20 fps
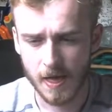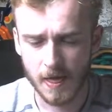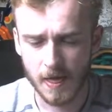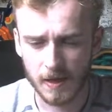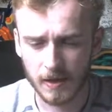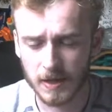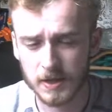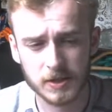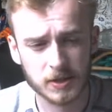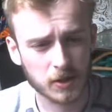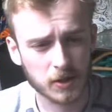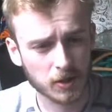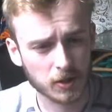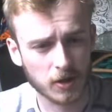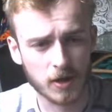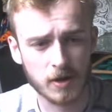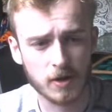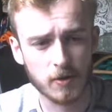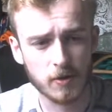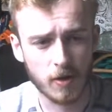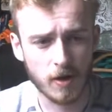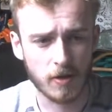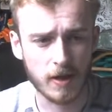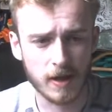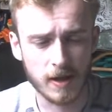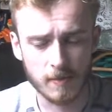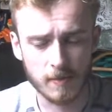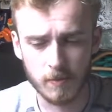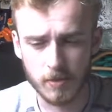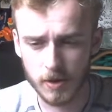because you're going to do all
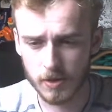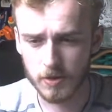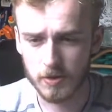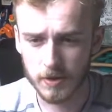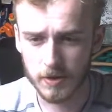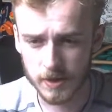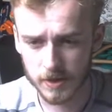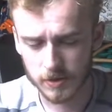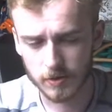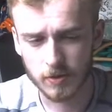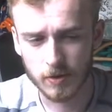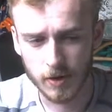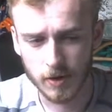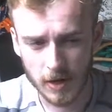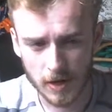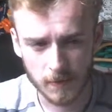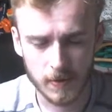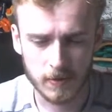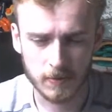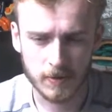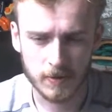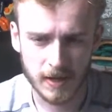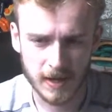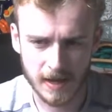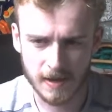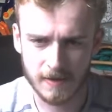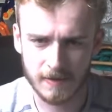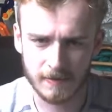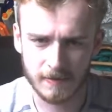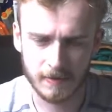that input through Discord, and we don't want to
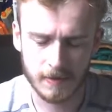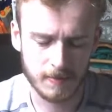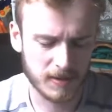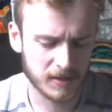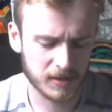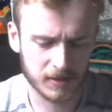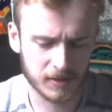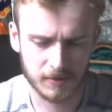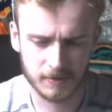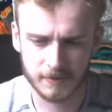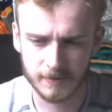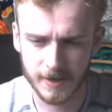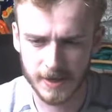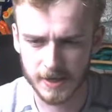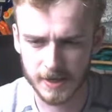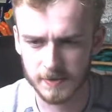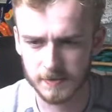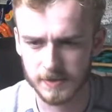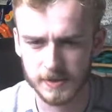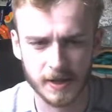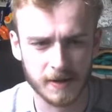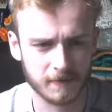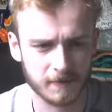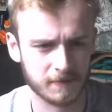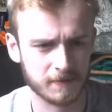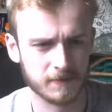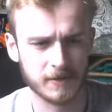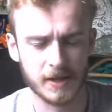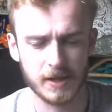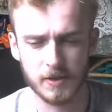have a bunch of random stuff
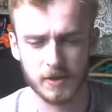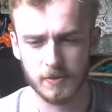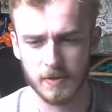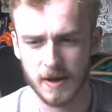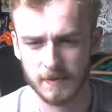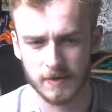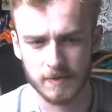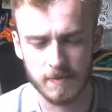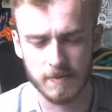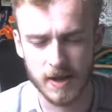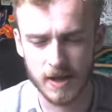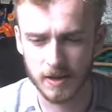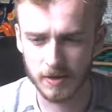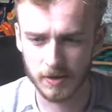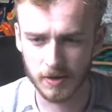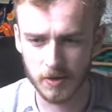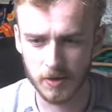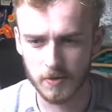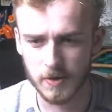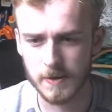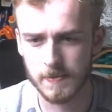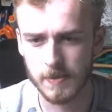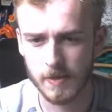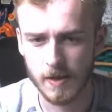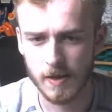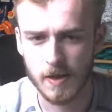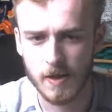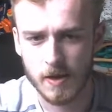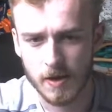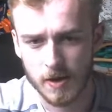that you have to manually go in.
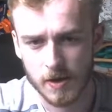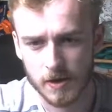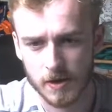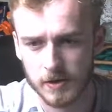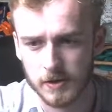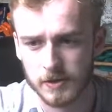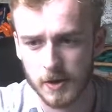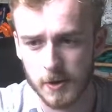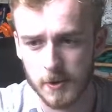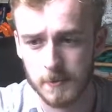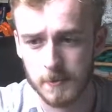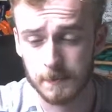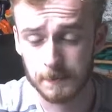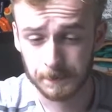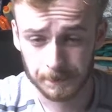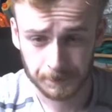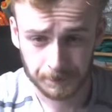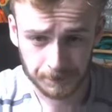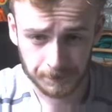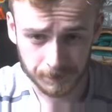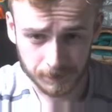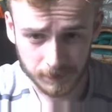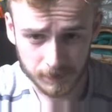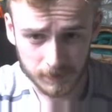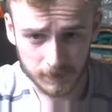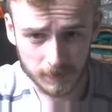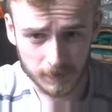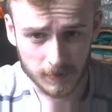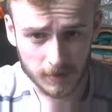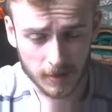So
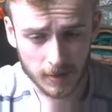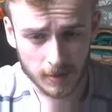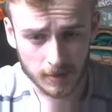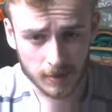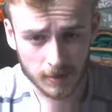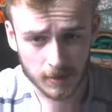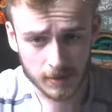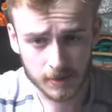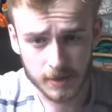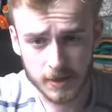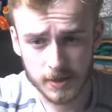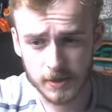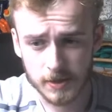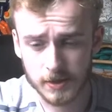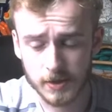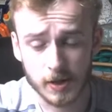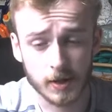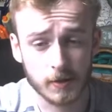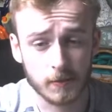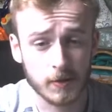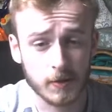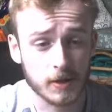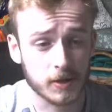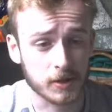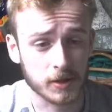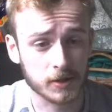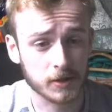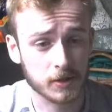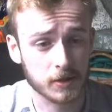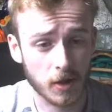let's get started with
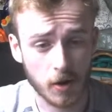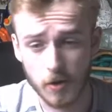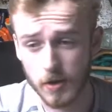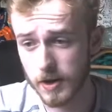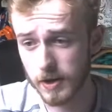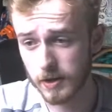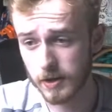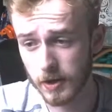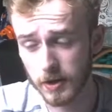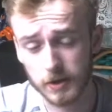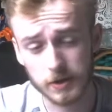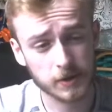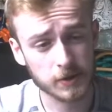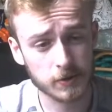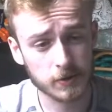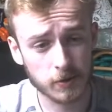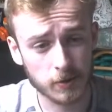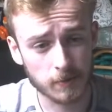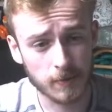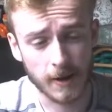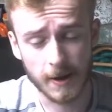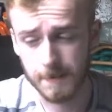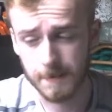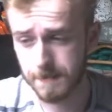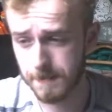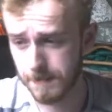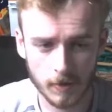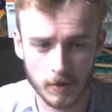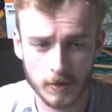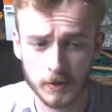just coding our Discord bot.
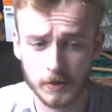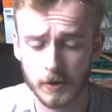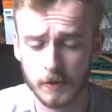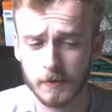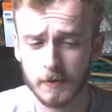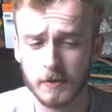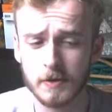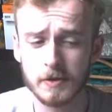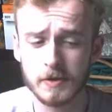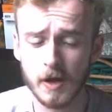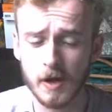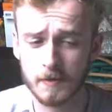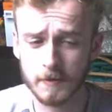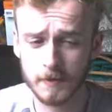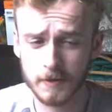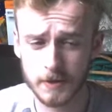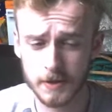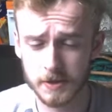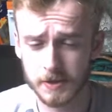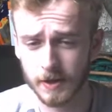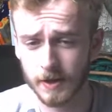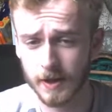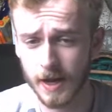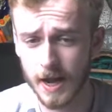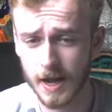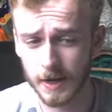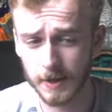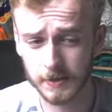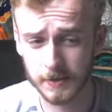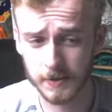So first off, we're going to start
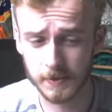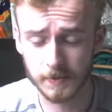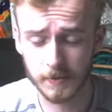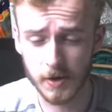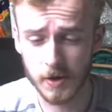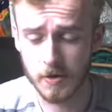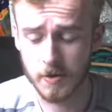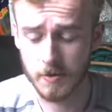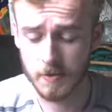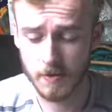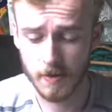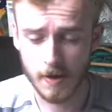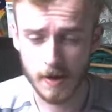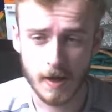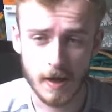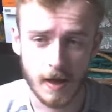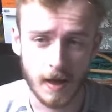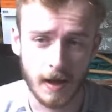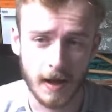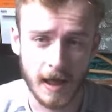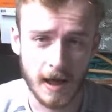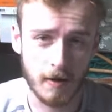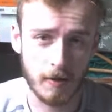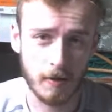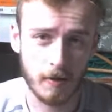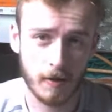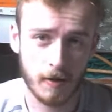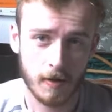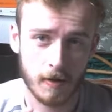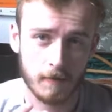adding some code.
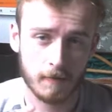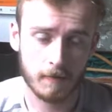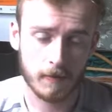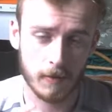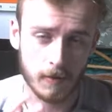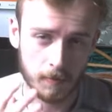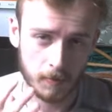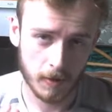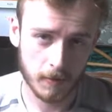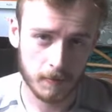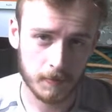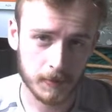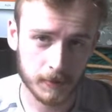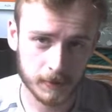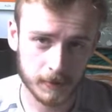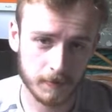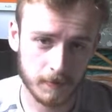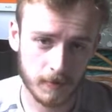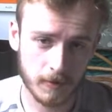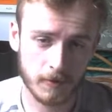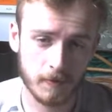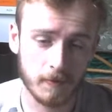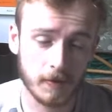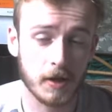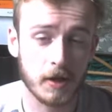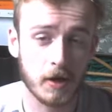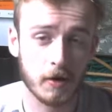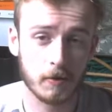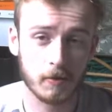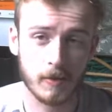Now, for the purpose of this
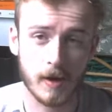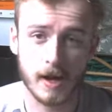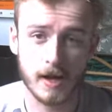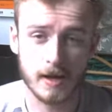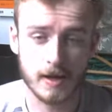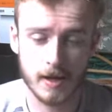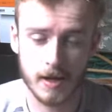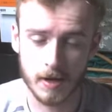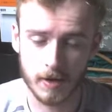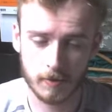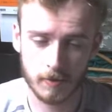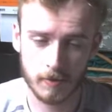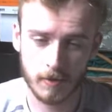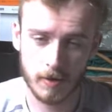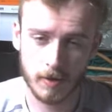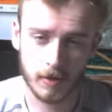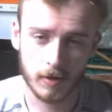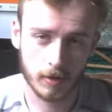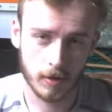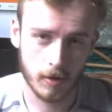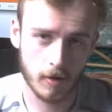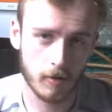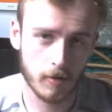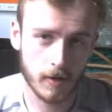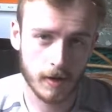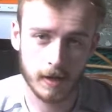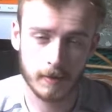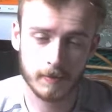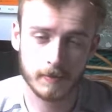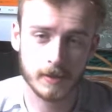video right now, the code
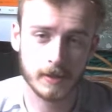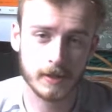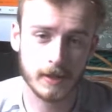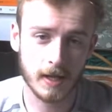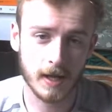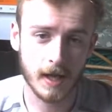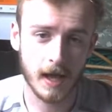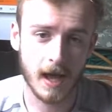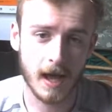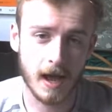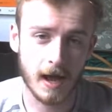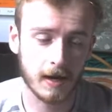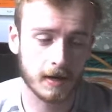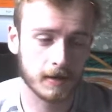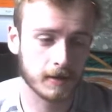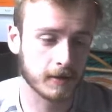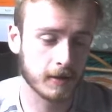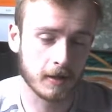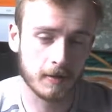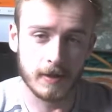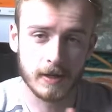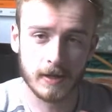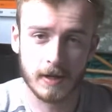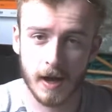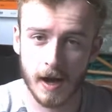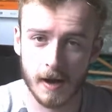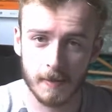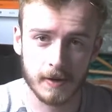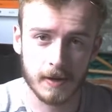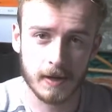that I'm just going to add is going to be
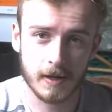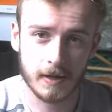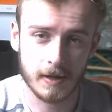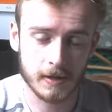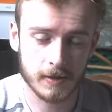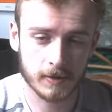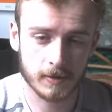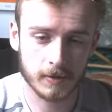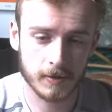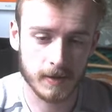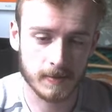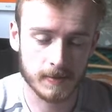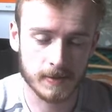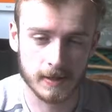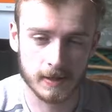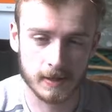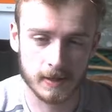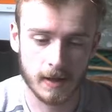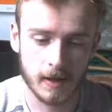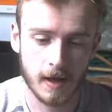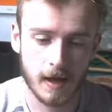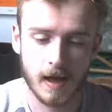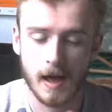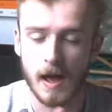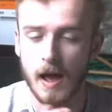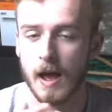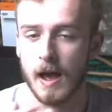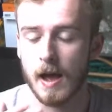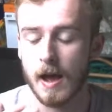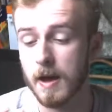copied in the description.
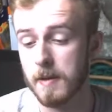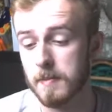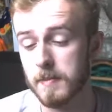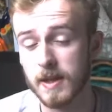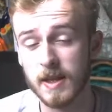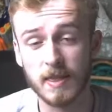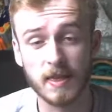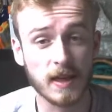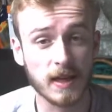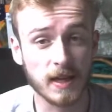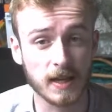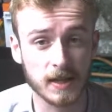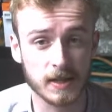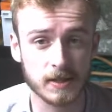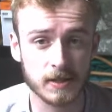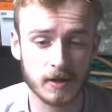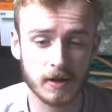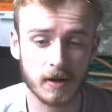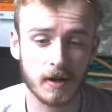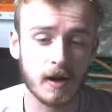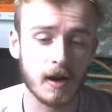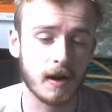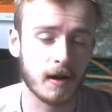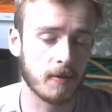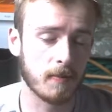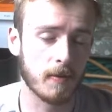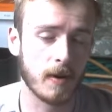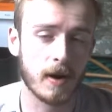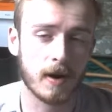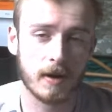It's easier and
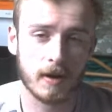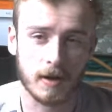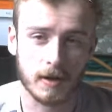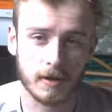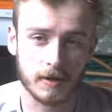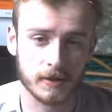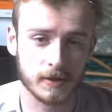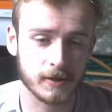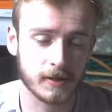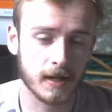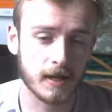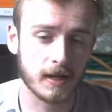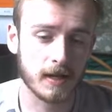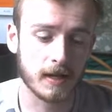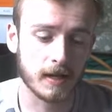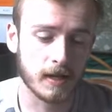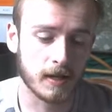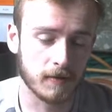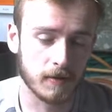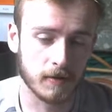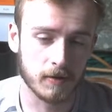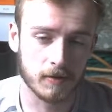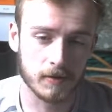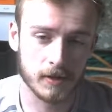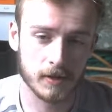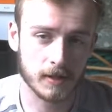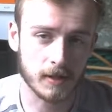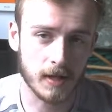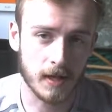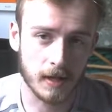it's better to understand it if you
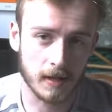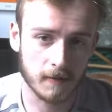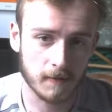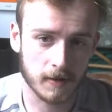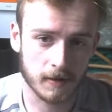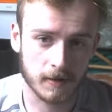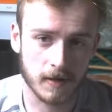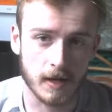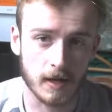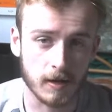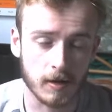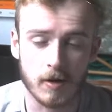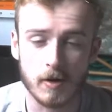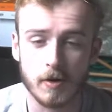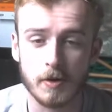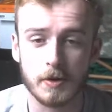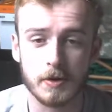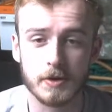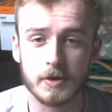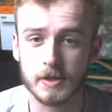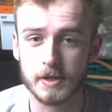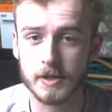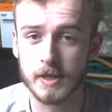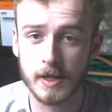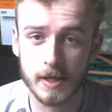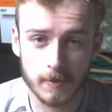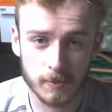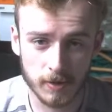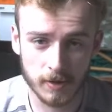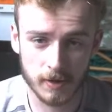just think of it like code you just
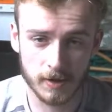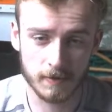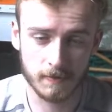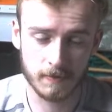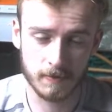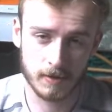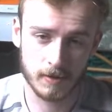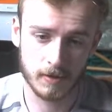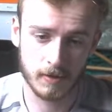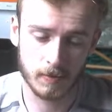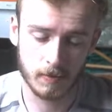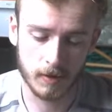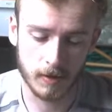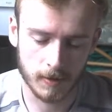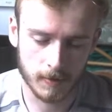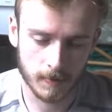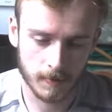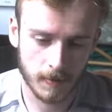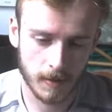need to put in for it to work.